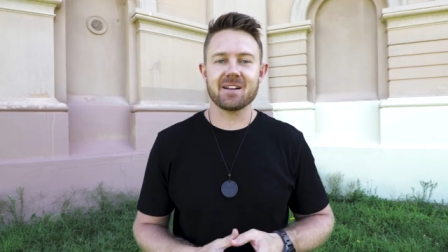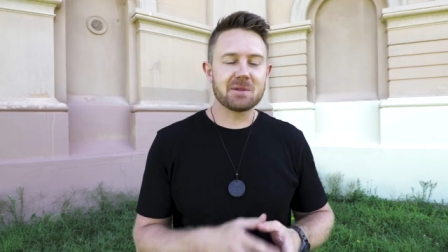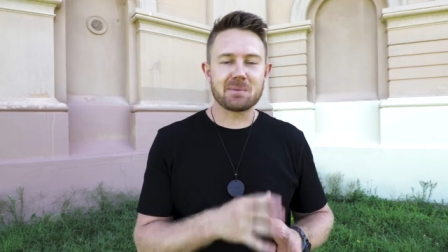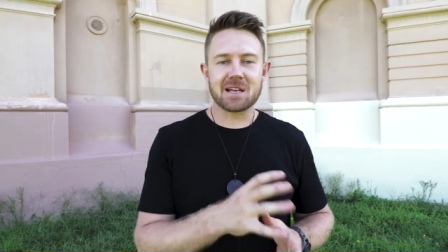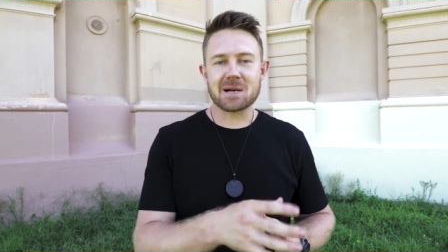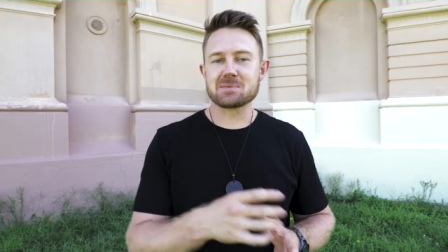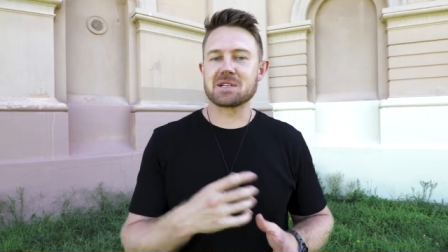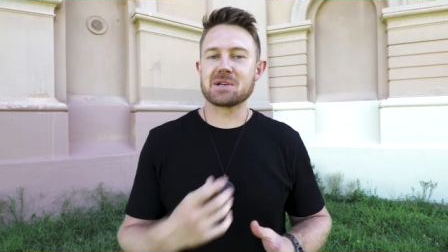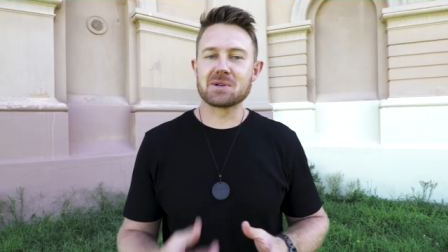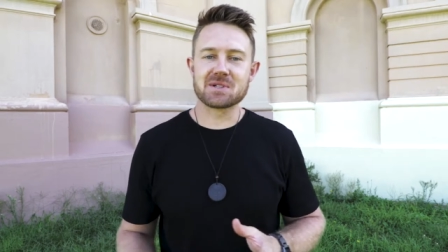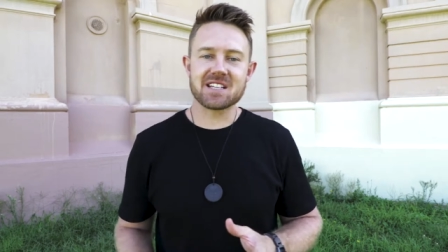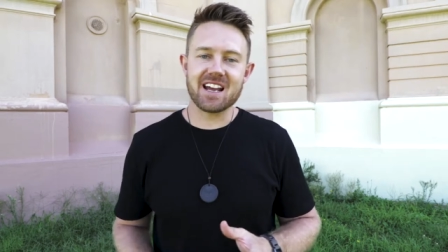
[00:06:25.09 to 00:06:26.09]
it becomes
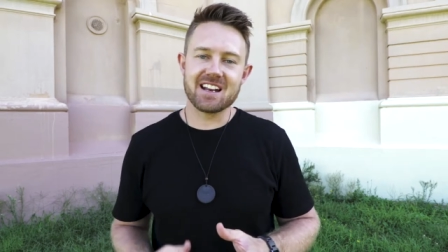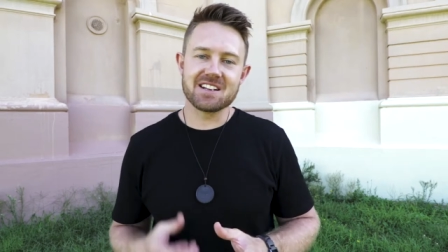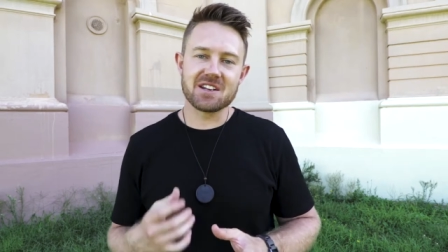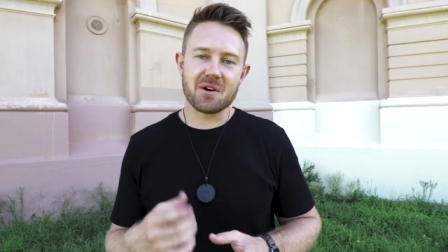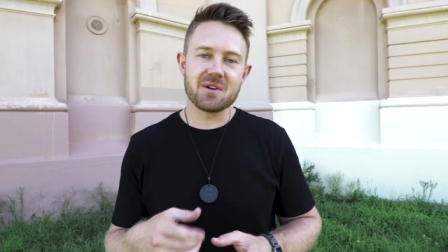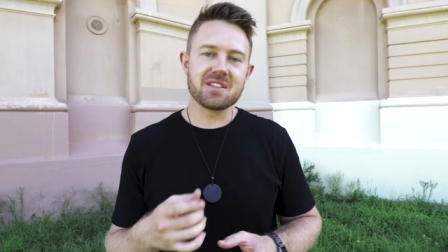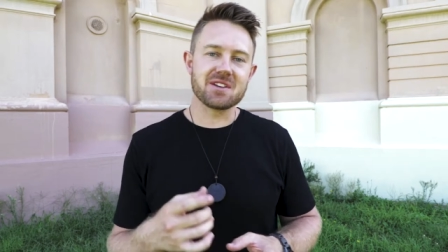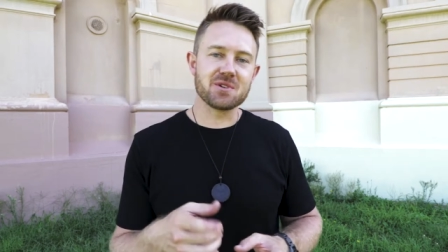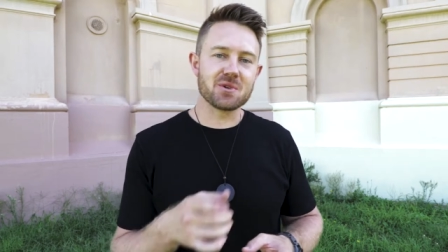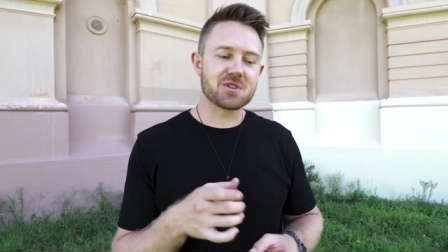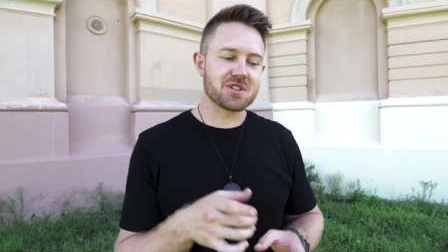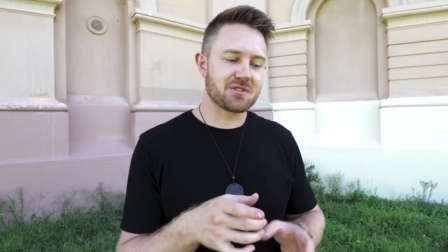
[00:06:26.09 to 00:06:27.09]
irritating knowing that
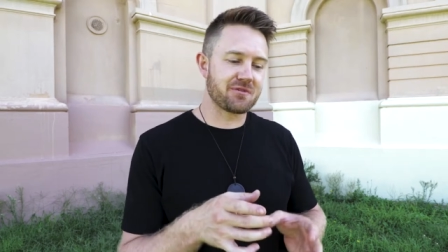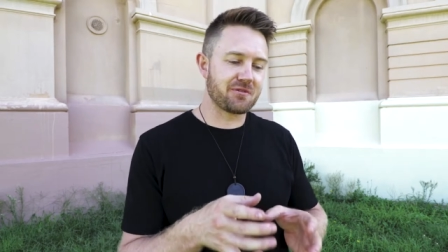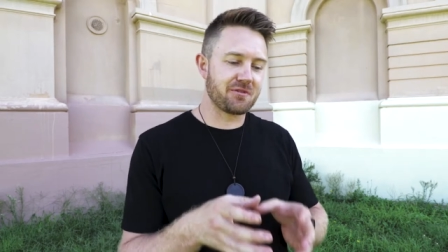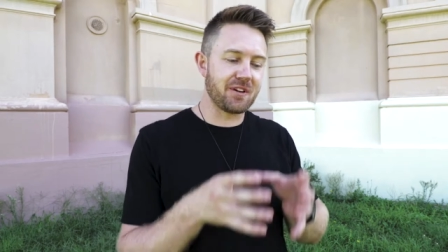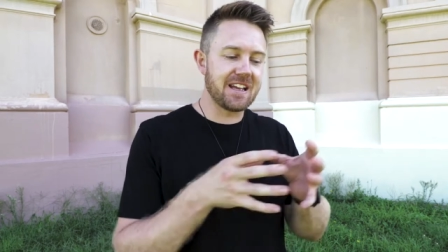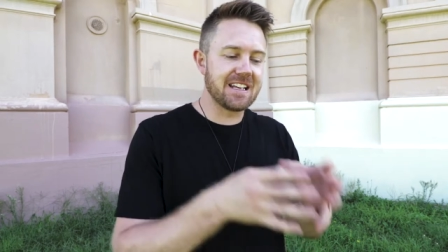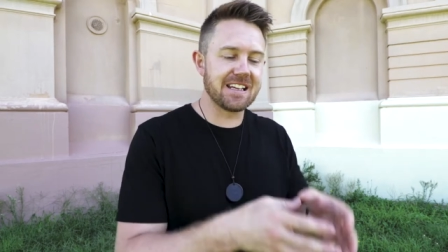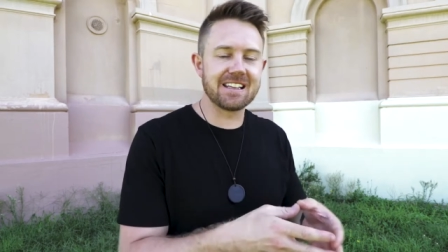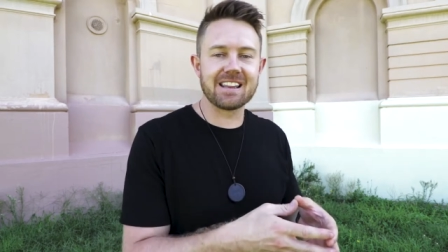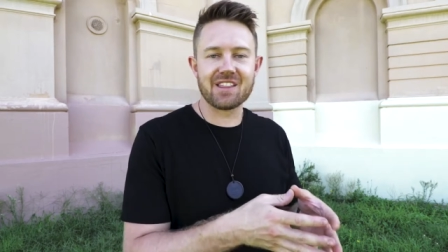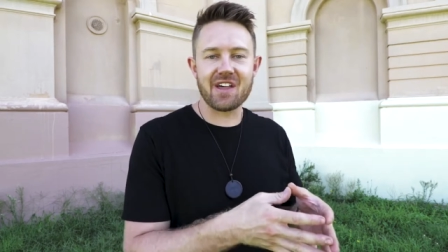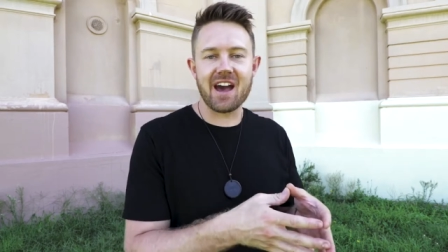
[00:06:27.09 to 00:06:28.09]
you're just
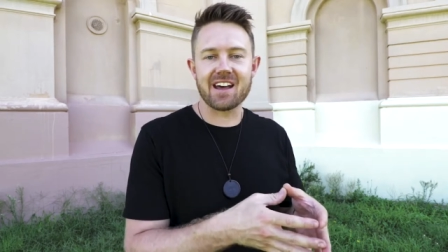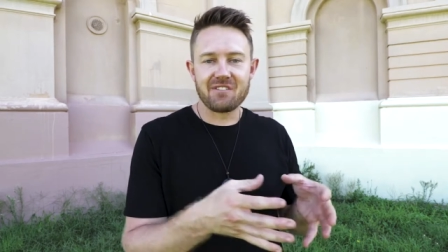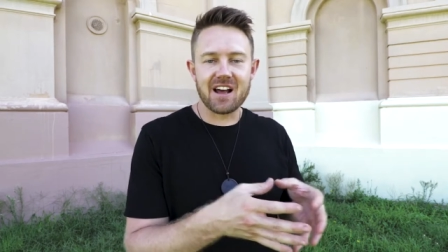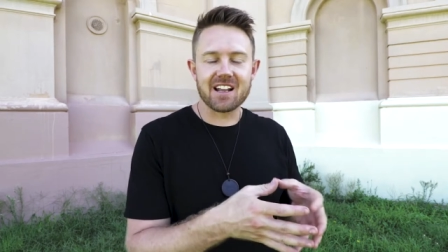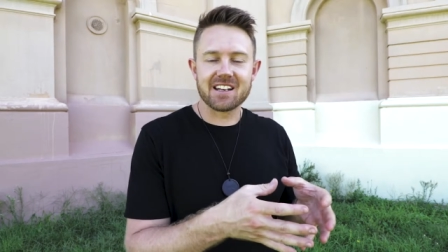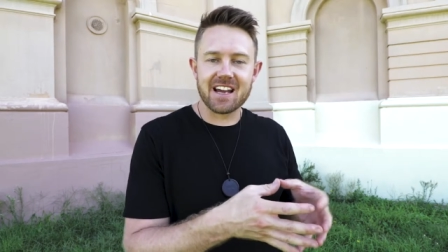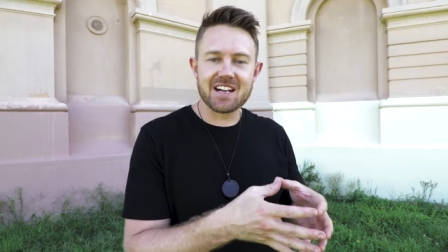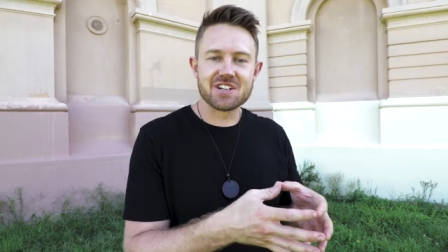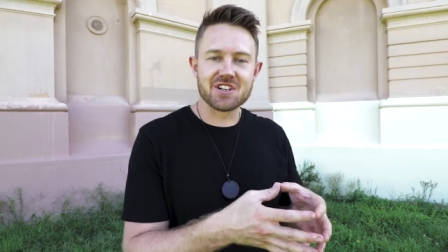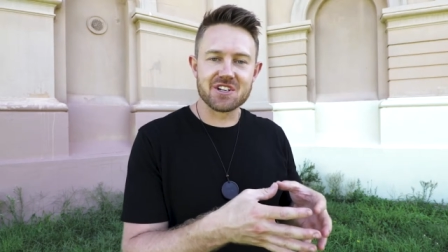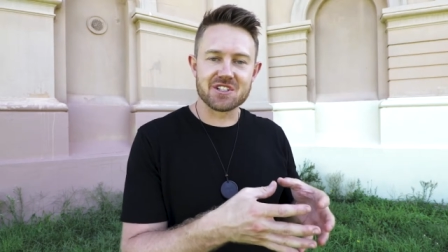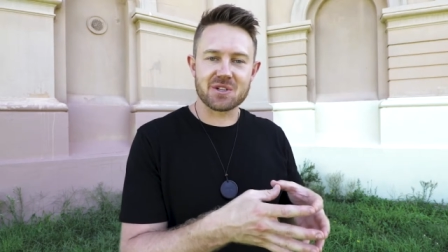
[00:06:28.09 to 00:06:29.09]
feeding that
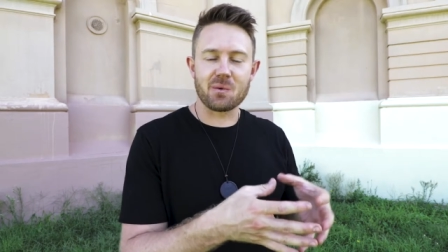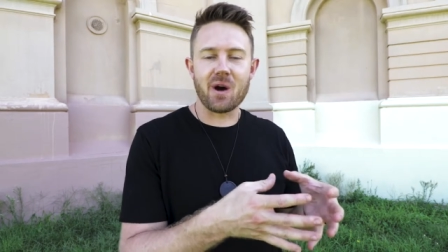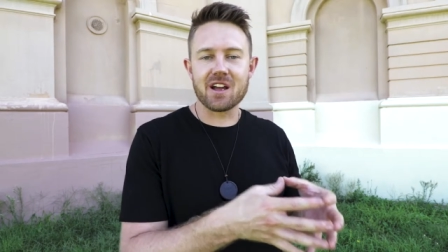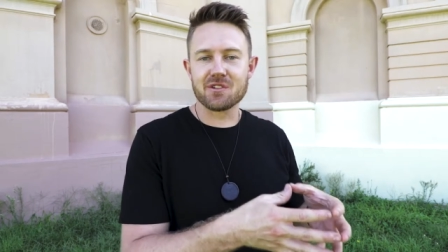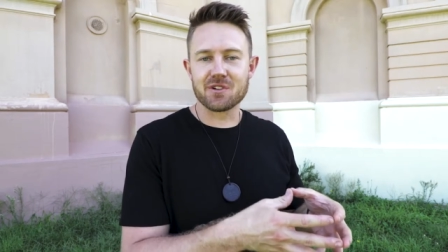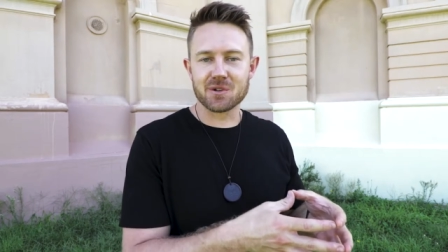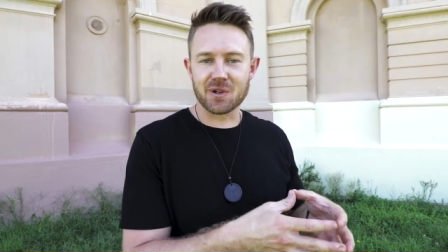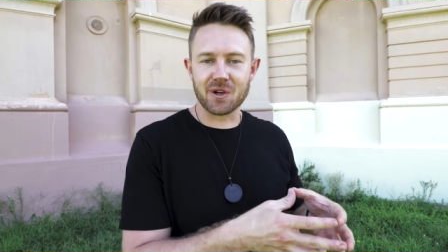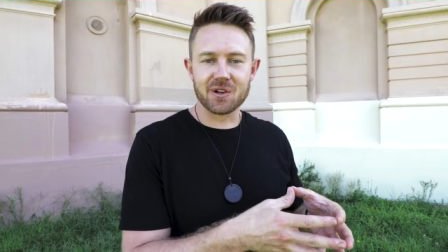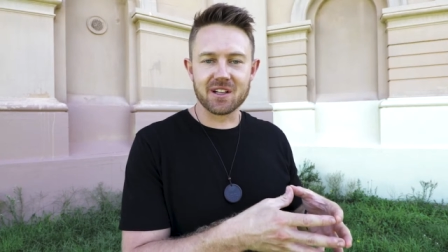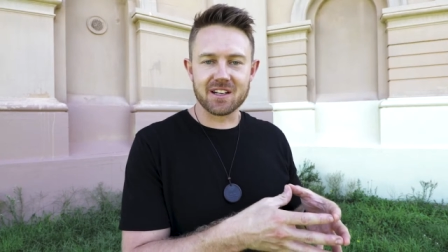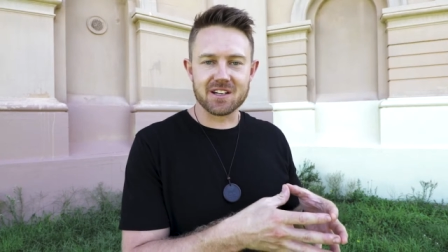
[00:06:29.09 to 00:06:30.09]
validation as to why you feel
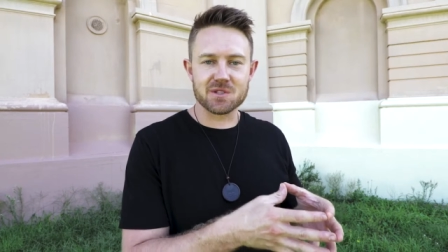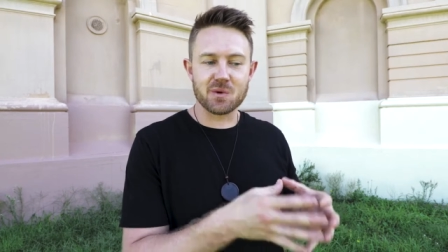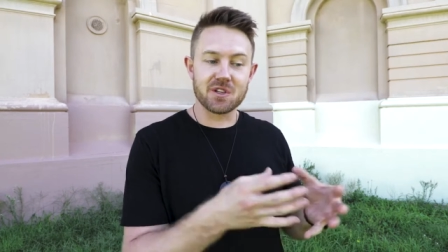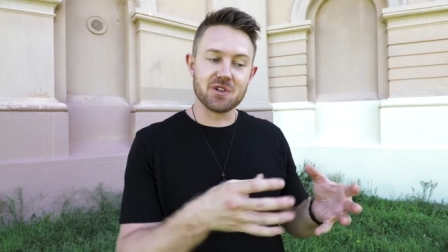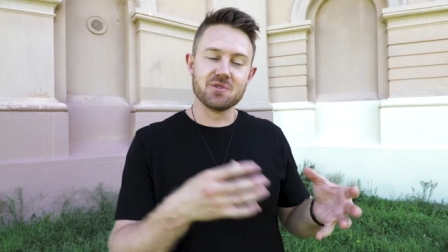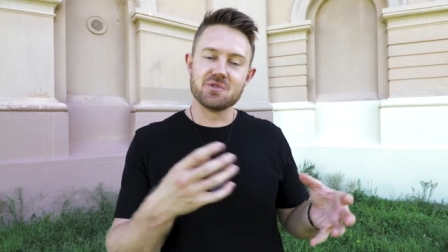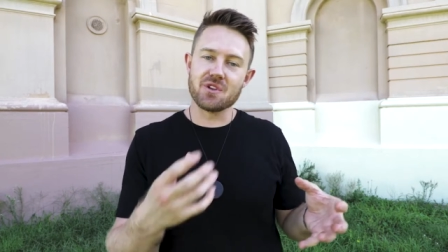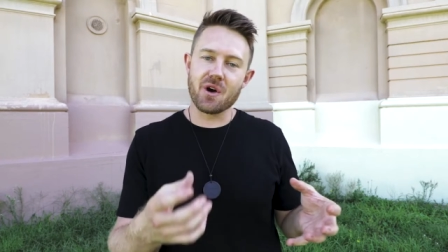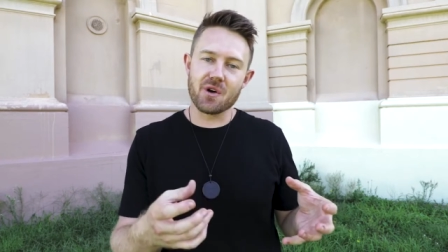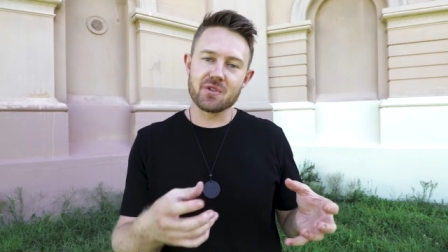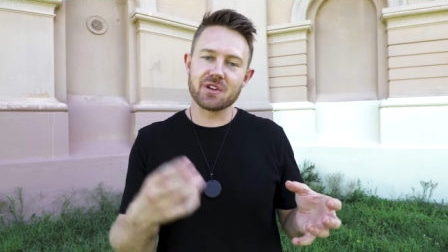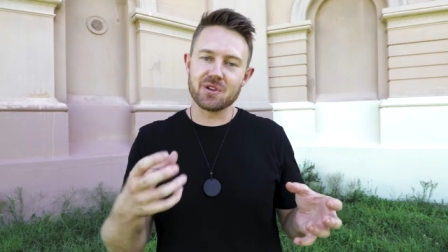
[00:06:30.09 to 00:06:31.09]
loneliness when you
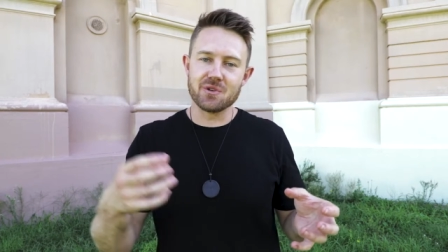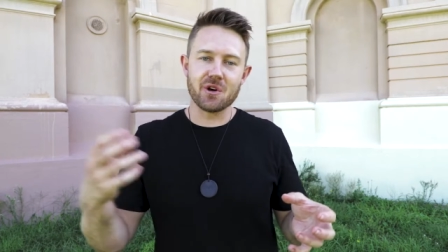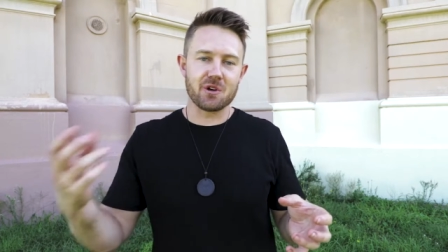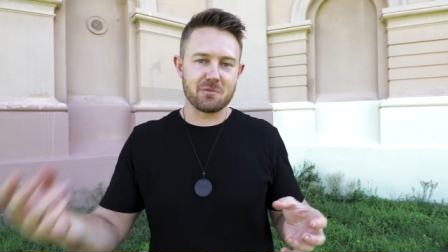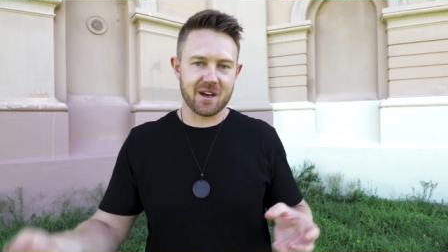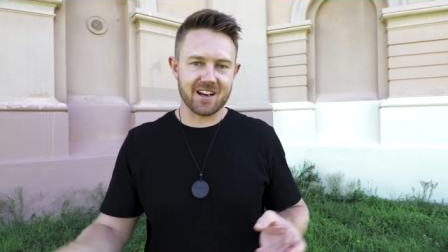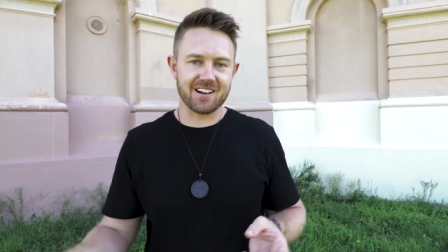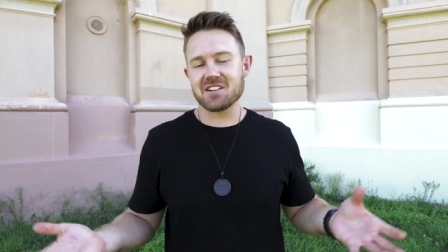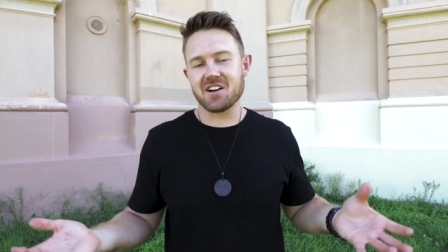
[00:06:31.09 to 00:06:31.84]
know that you know better.